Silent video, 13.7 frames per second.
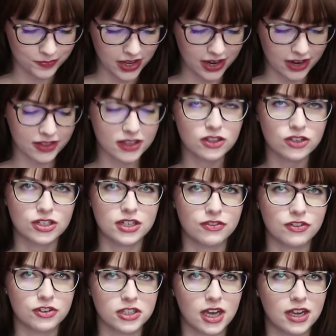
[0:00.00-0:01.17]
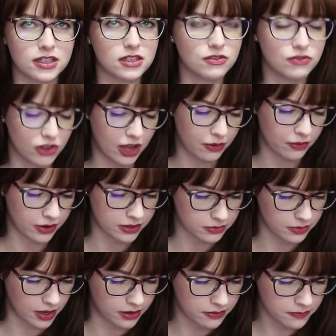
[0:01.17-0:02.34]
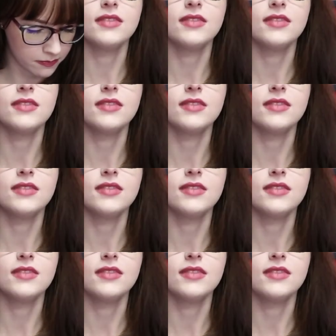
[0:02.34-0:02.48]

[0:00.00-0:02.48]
And I think there's different sizes for that one as well.